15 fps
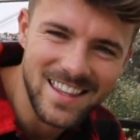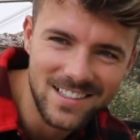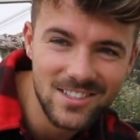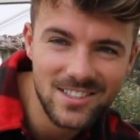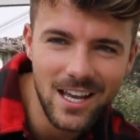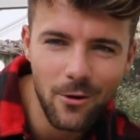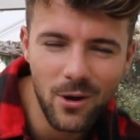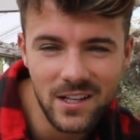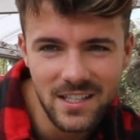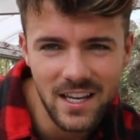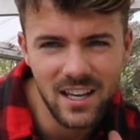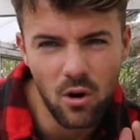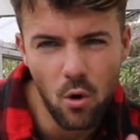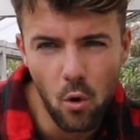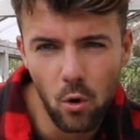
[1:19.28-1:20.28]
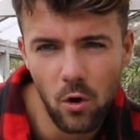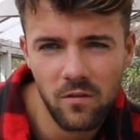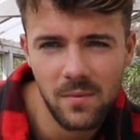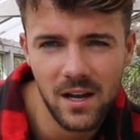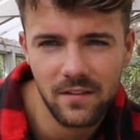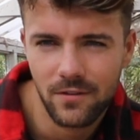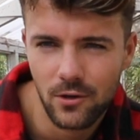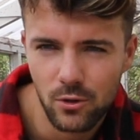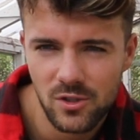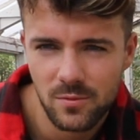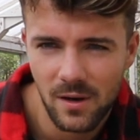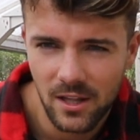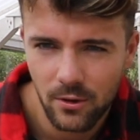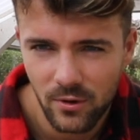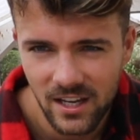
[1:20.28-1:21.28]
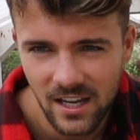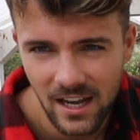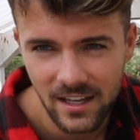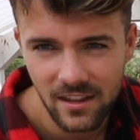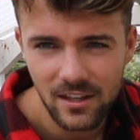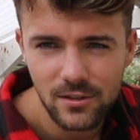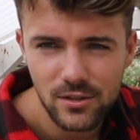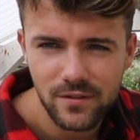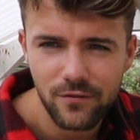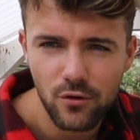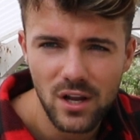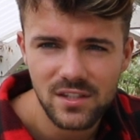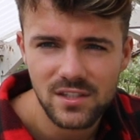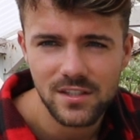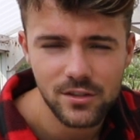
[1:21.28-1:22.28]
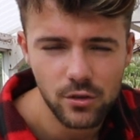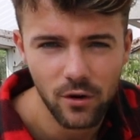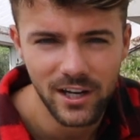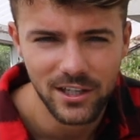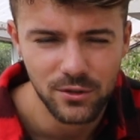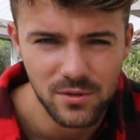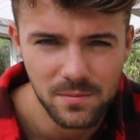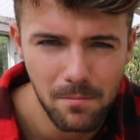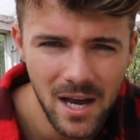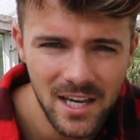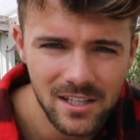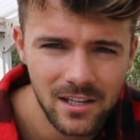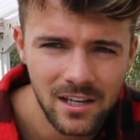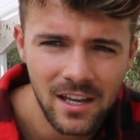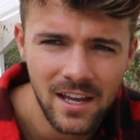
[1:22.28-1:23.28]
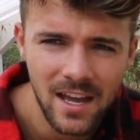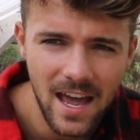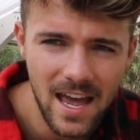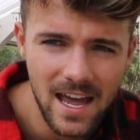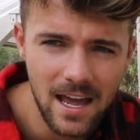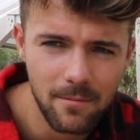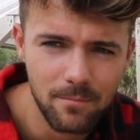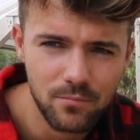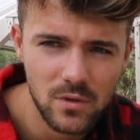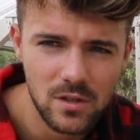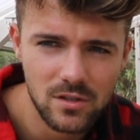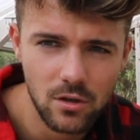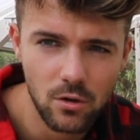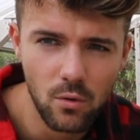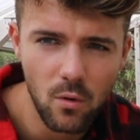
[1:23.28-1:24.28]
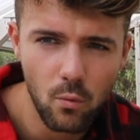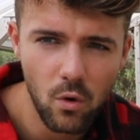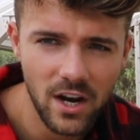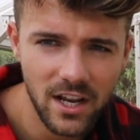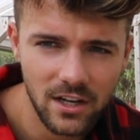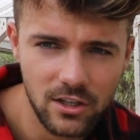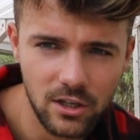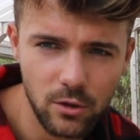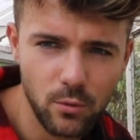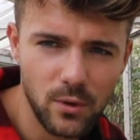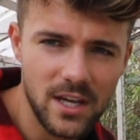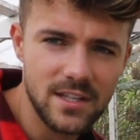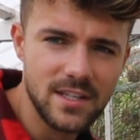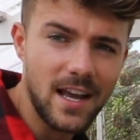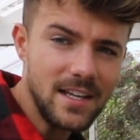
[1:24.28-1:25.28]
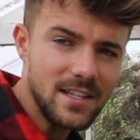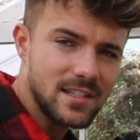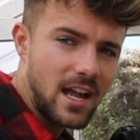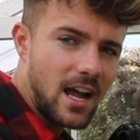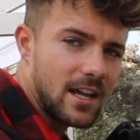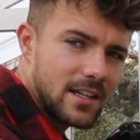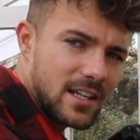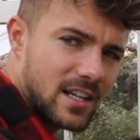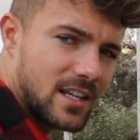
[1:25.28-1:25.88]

This is how I take all of my photos, by the way. I either use Francis or I use Mike. So what I do is I stand